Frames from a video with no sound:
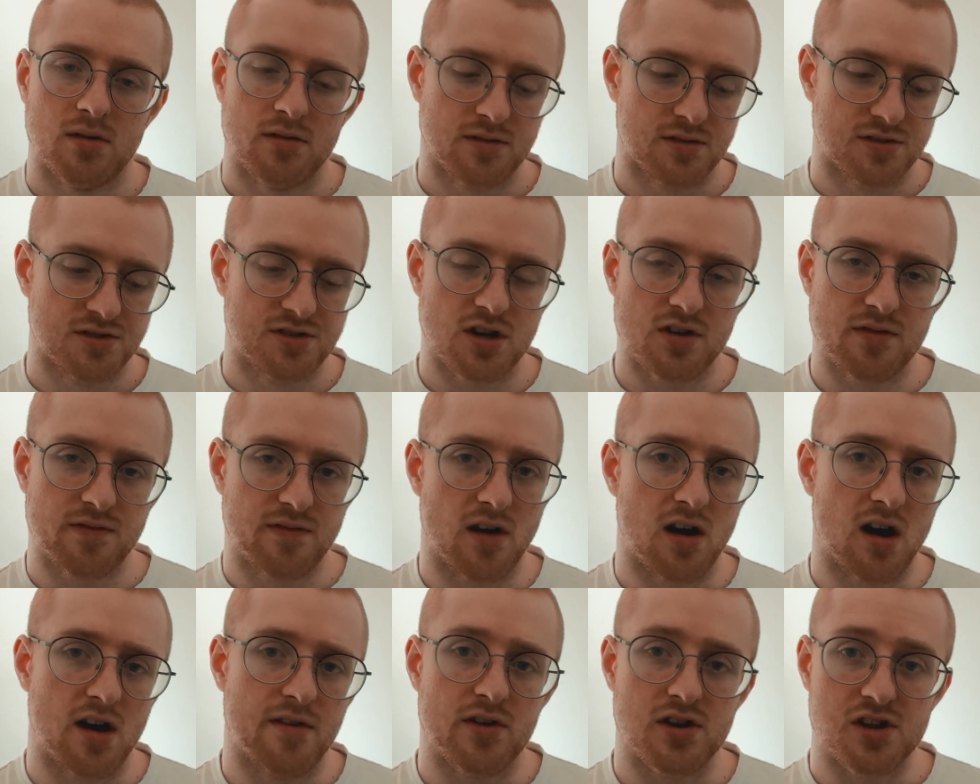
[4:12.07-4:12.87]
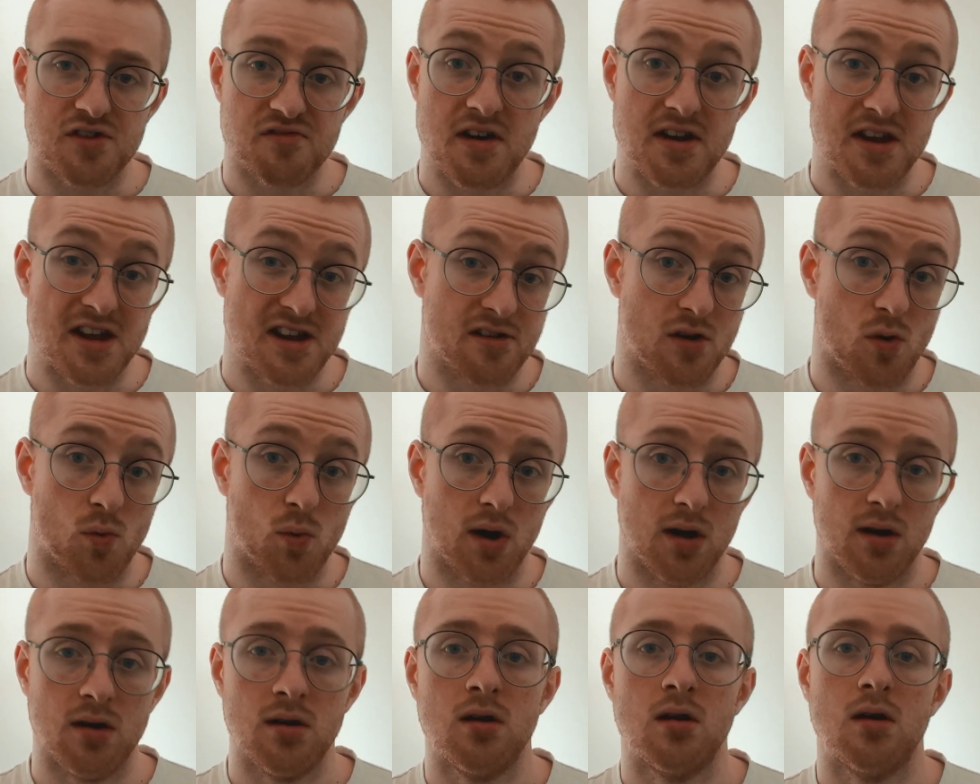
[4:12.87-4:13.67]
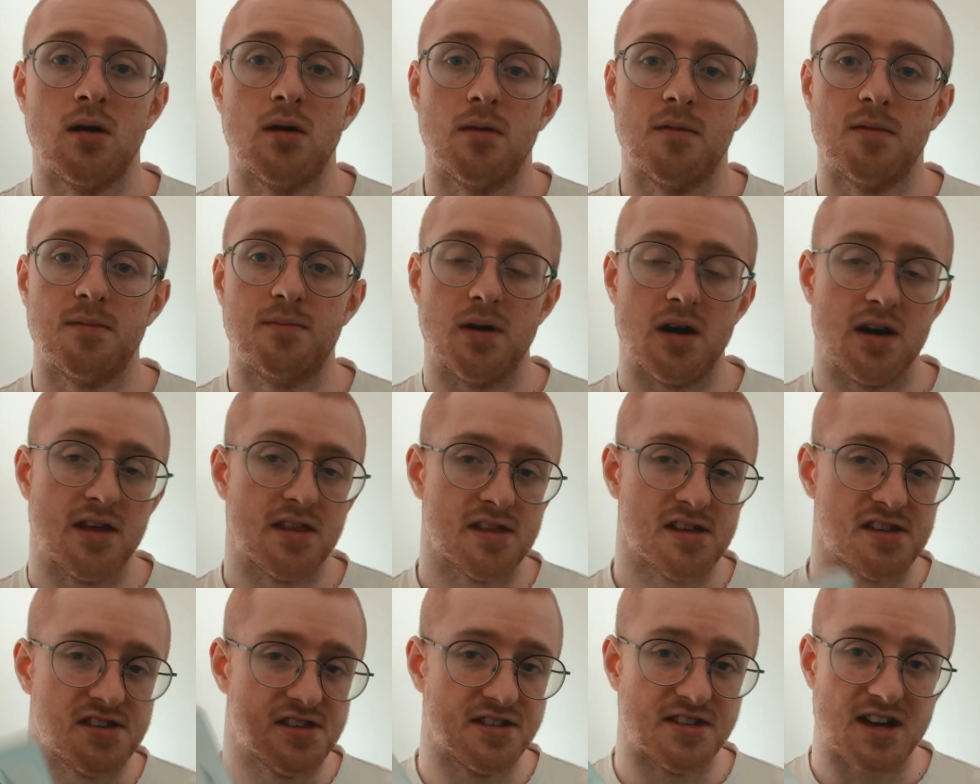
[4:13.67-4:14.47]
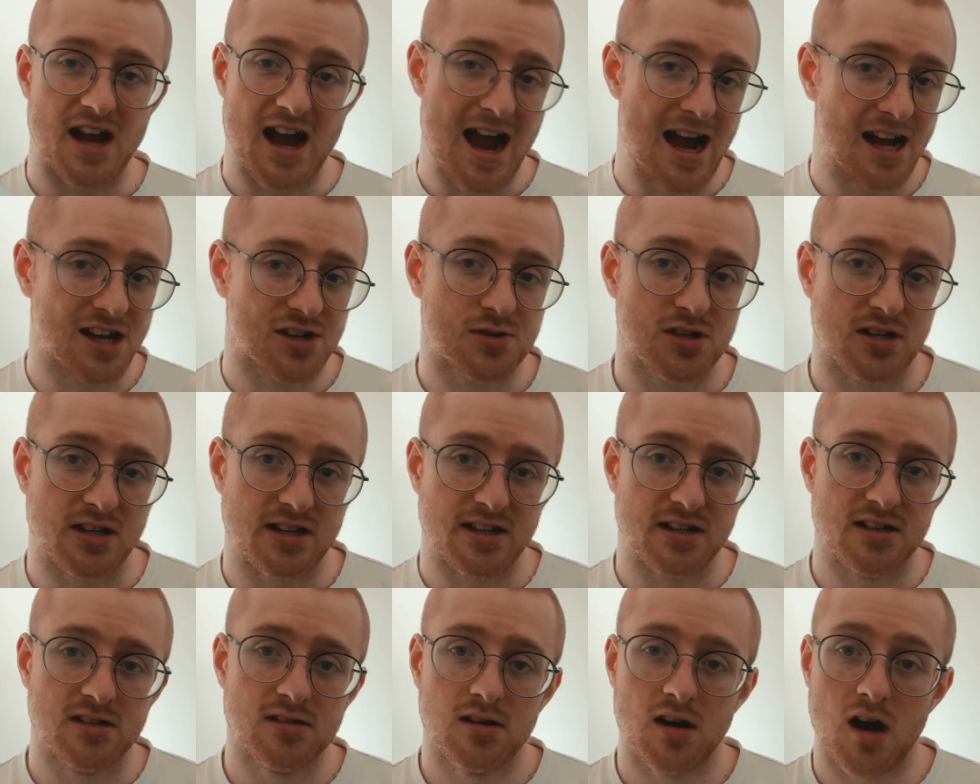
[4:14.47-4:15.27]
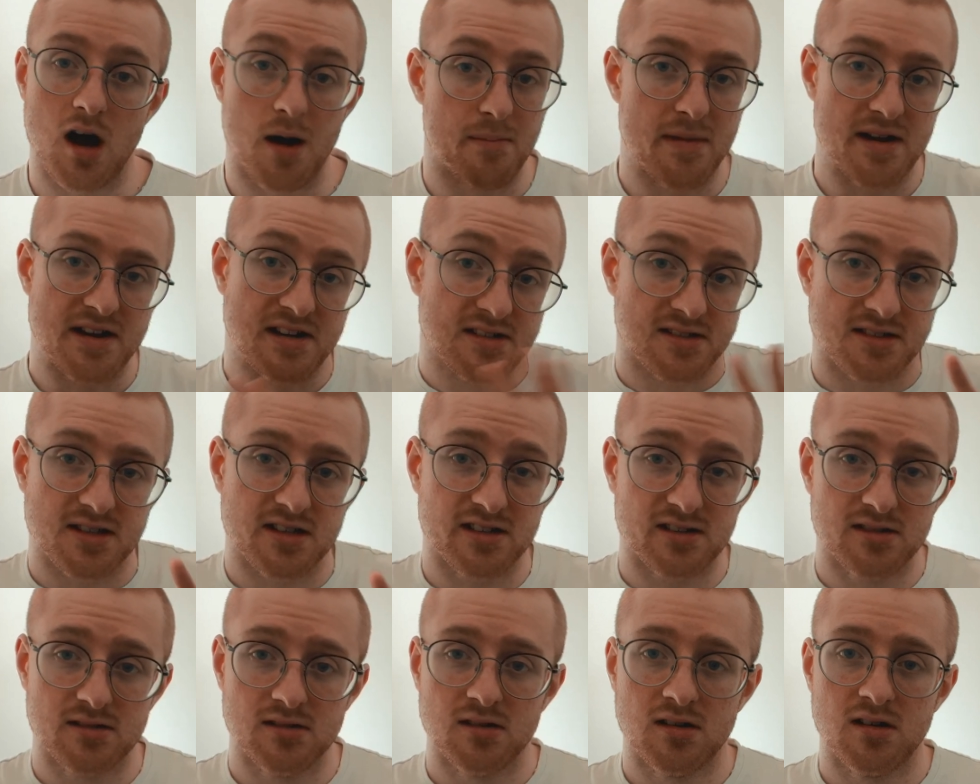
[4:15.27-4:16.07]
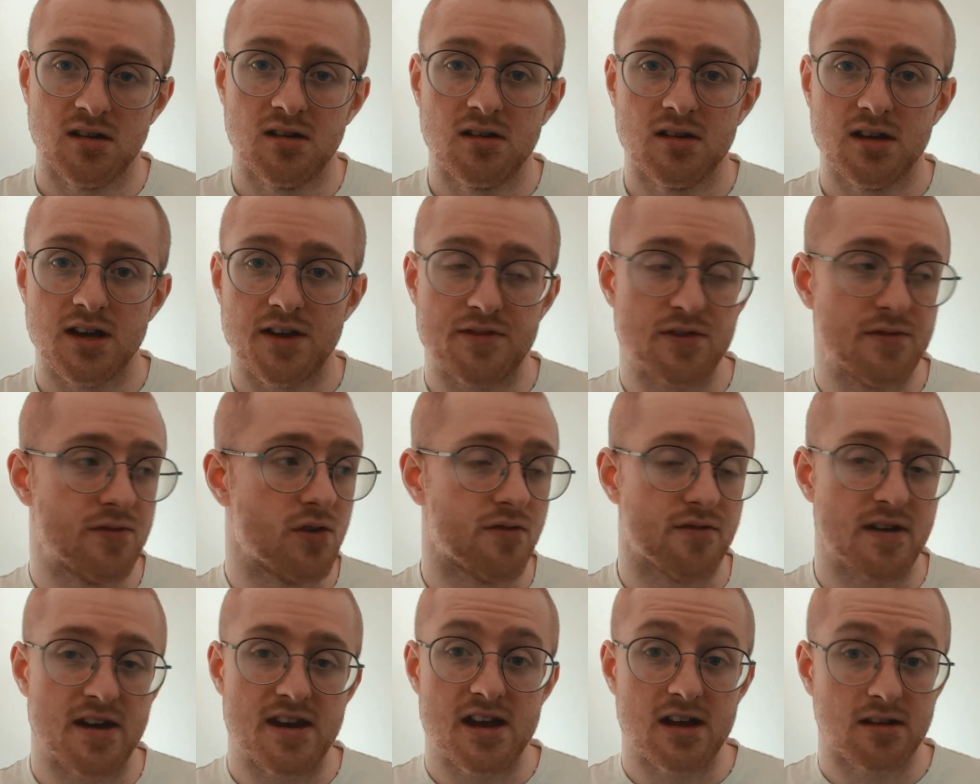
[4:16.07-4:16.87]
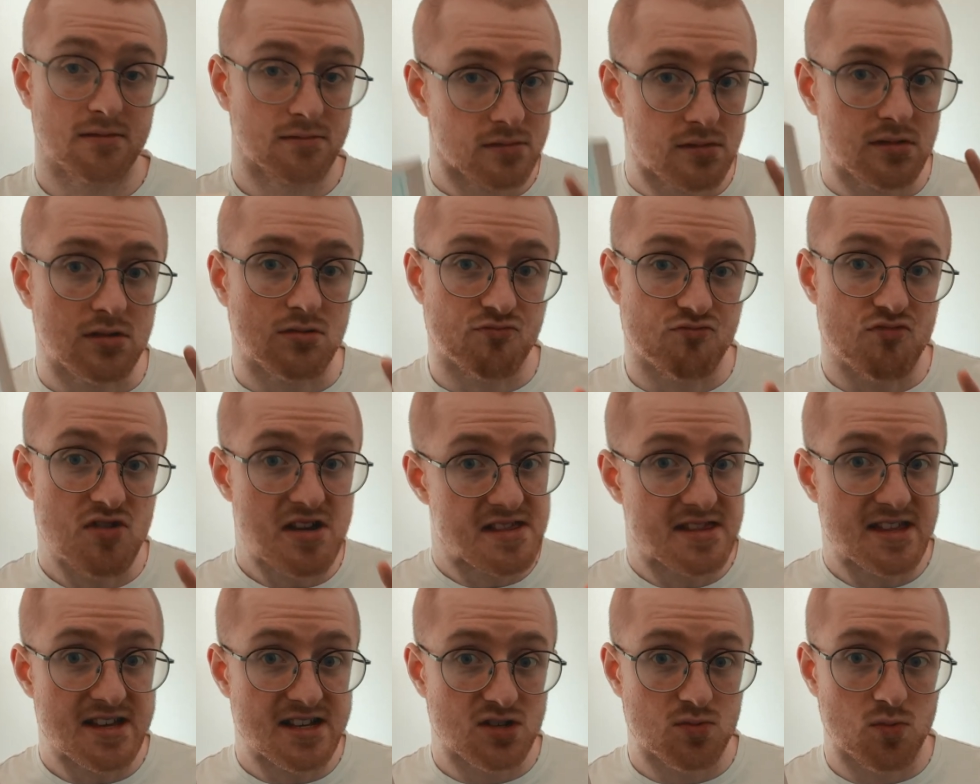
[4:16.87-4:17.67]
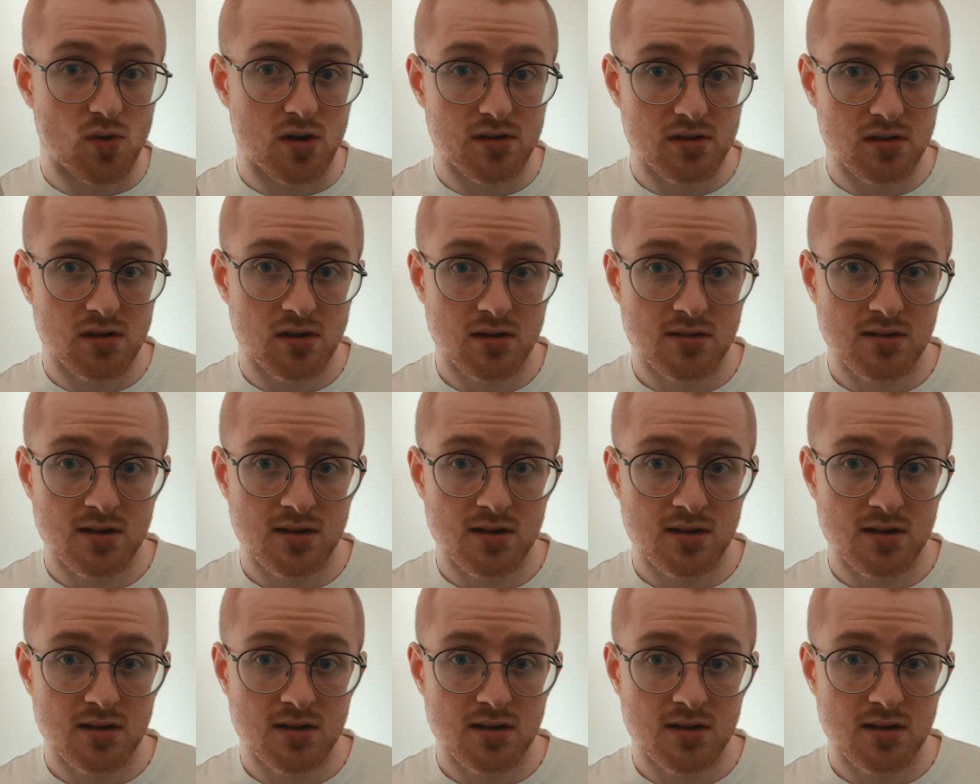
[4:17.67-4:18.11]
So far I've only read Era 1, but this is actually amazing. If you've not read it, read this one.